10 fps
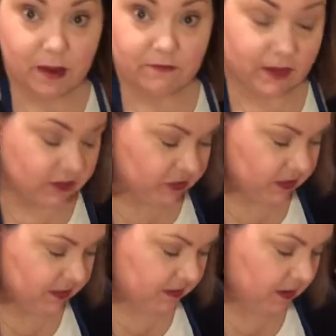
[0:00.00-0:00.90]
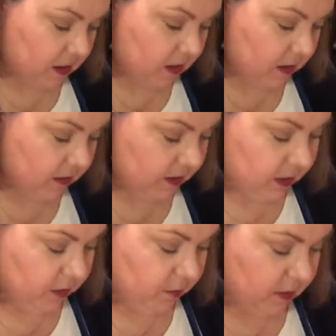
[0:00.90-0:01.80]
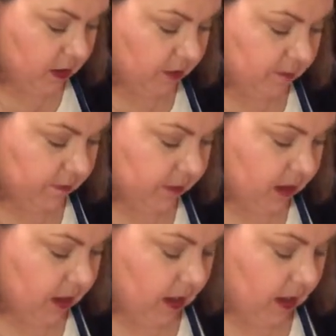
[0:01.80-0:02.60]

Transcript: veggies all cubed up.